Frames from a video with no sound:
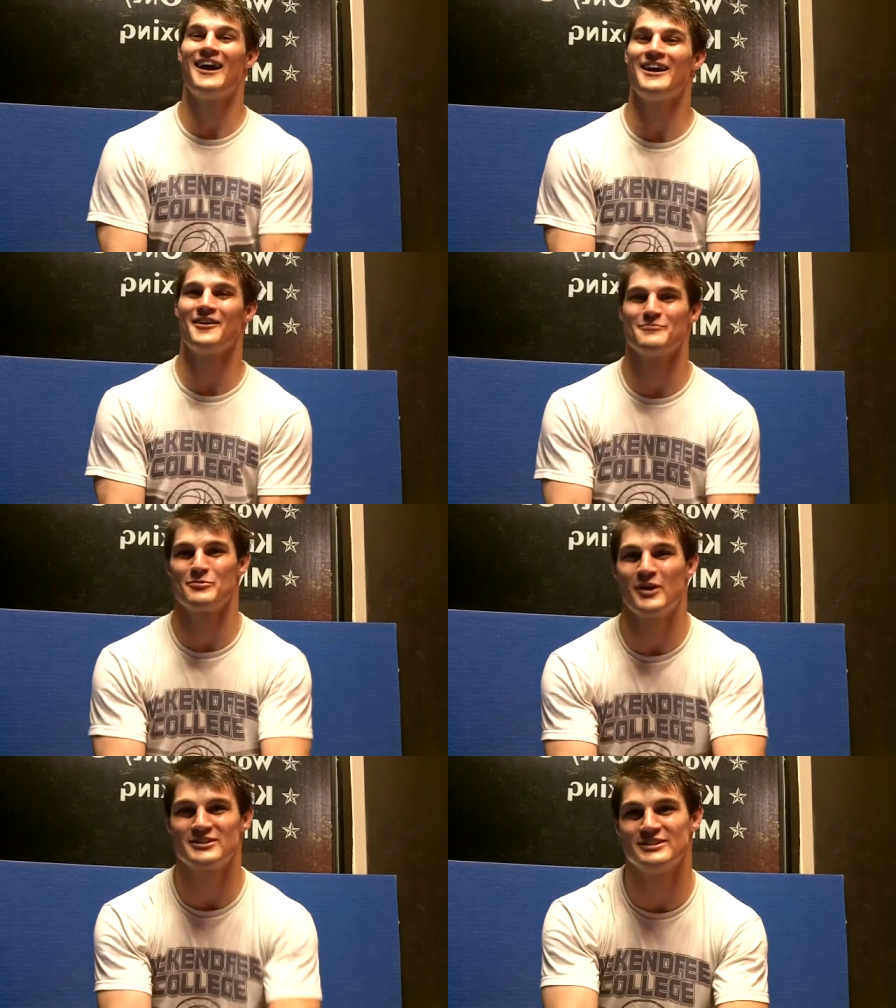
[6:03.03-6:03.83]
right here. I've
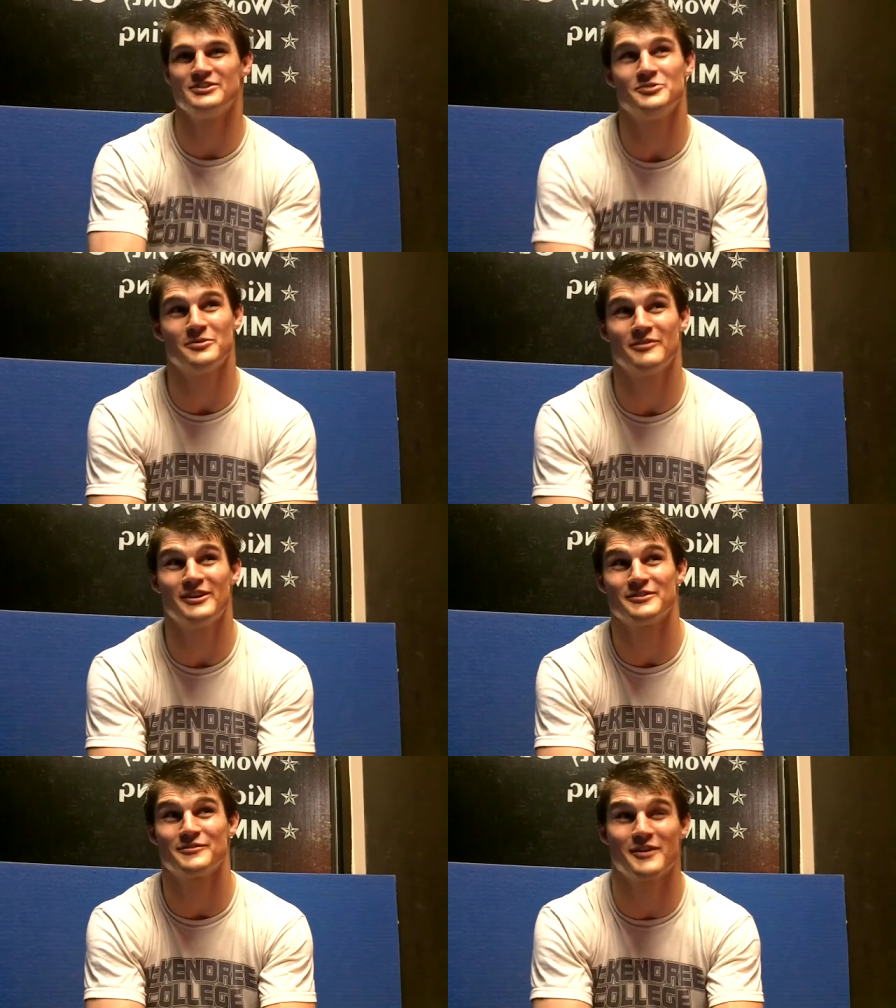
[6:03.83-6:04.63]
been watching his YouTube
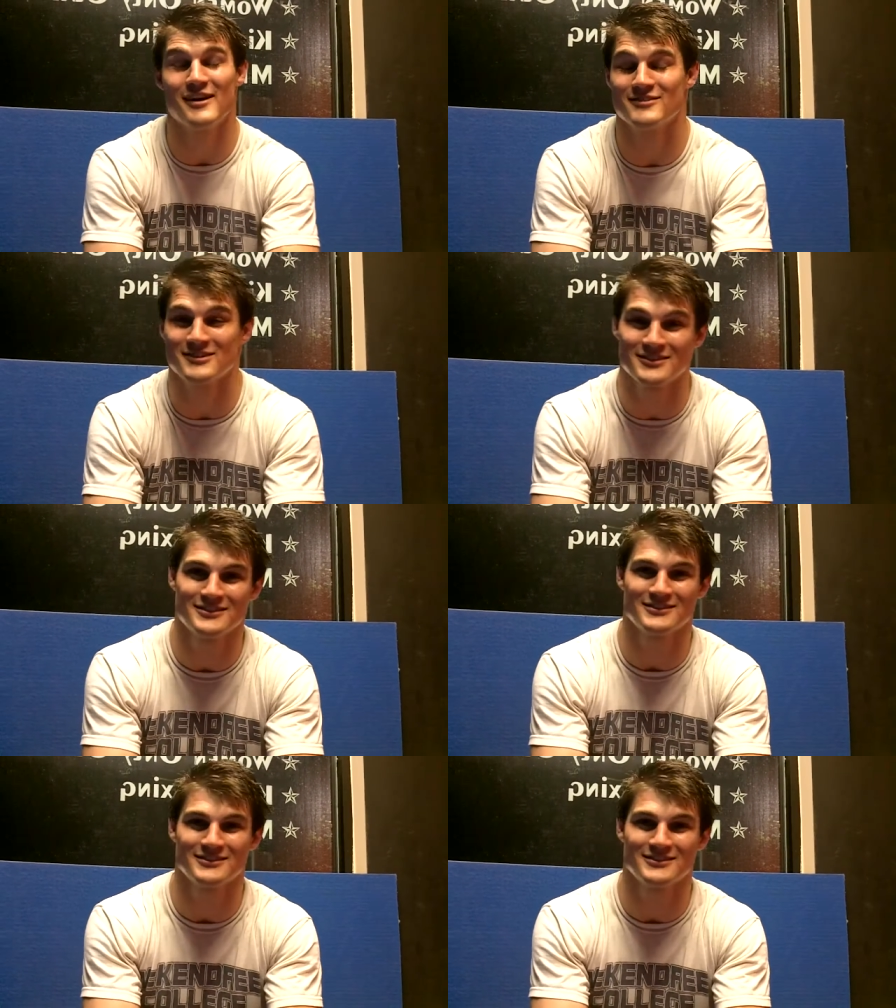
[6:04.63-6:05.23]
videos forever.